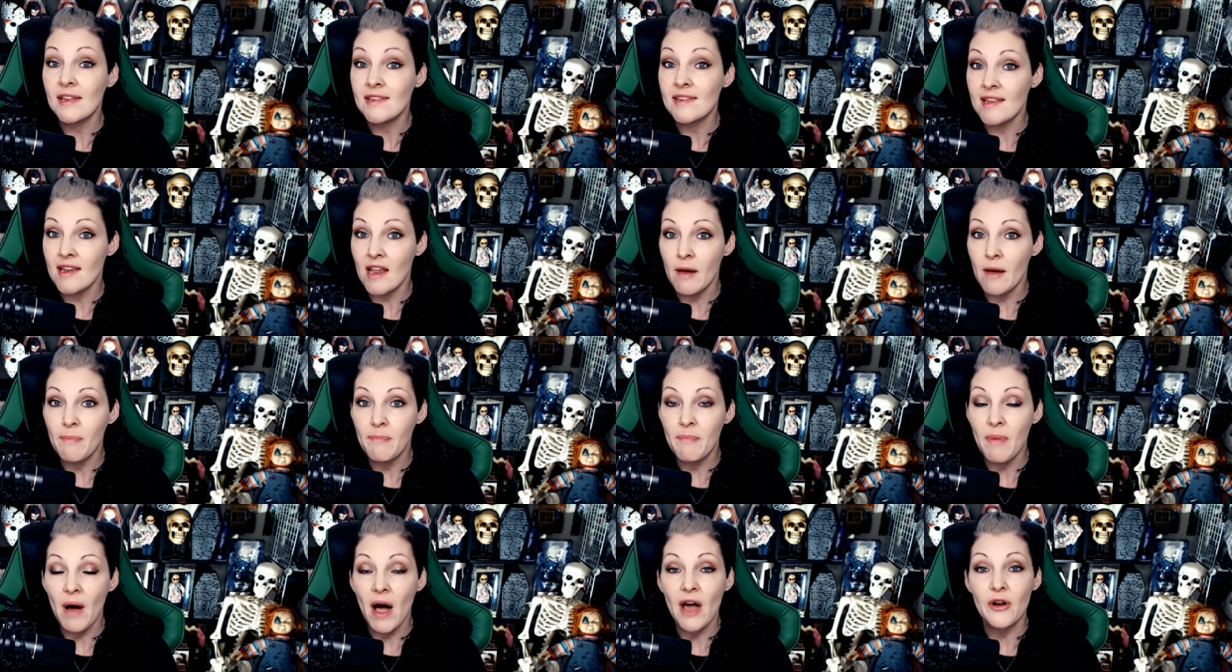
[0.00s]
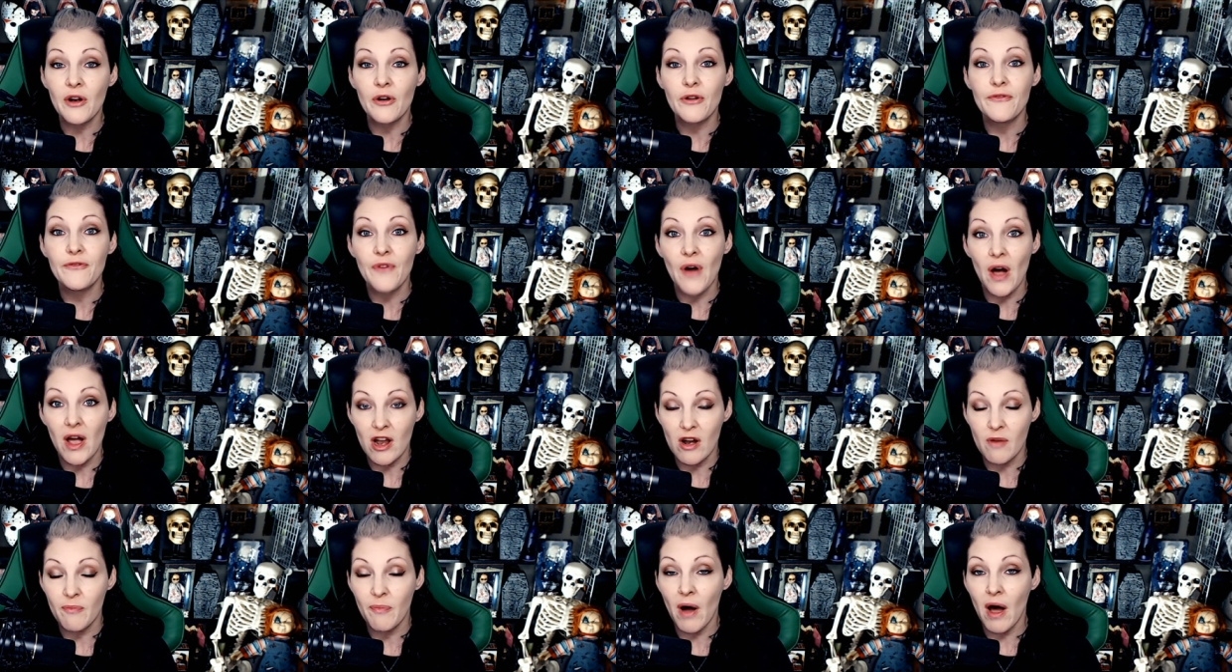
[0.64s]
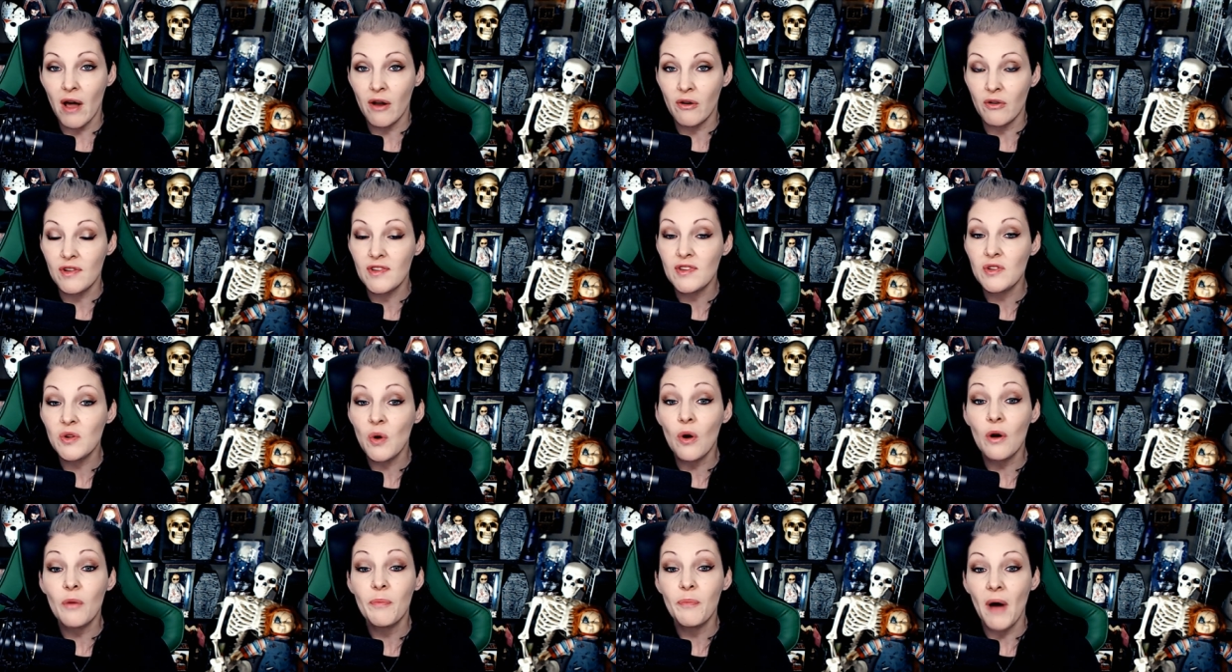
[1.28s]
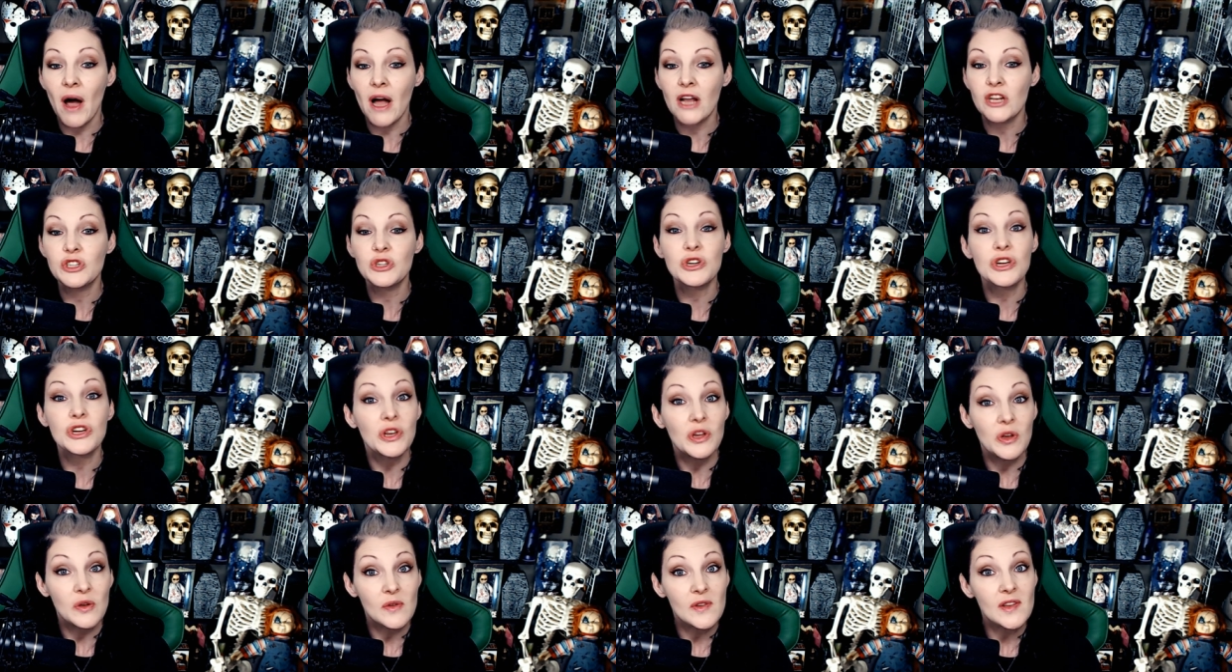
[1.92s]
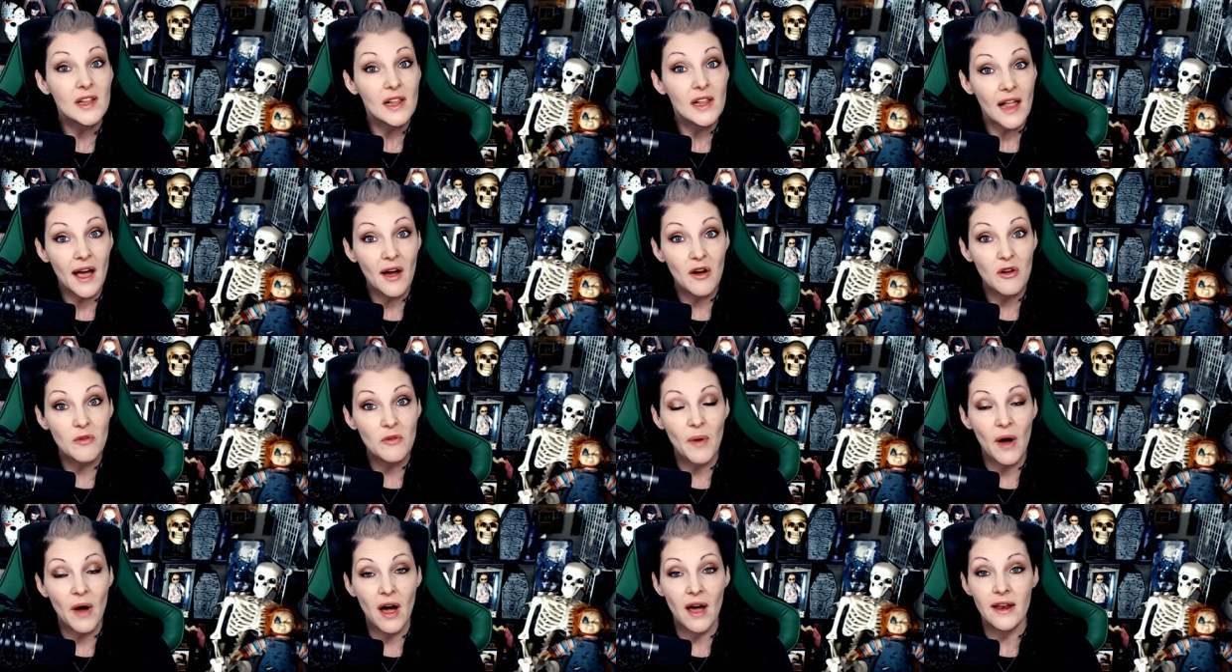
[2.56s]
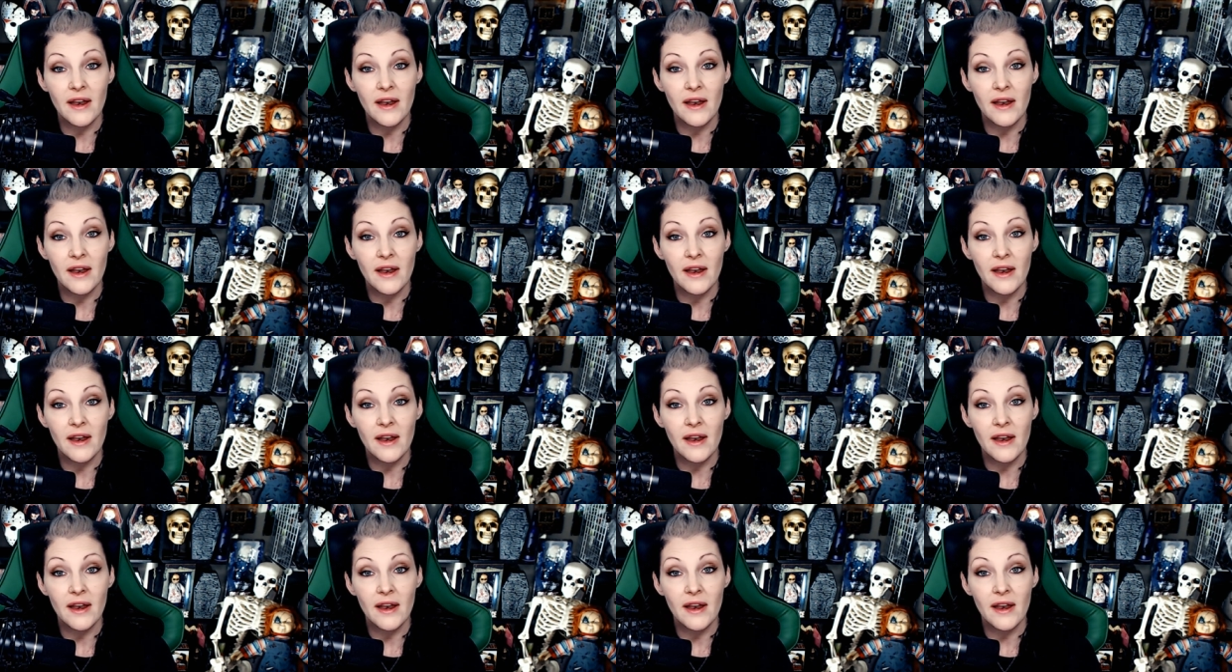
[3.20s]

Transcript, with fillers: Up bot or Firebot or ScoreBot, you can use CloudBot.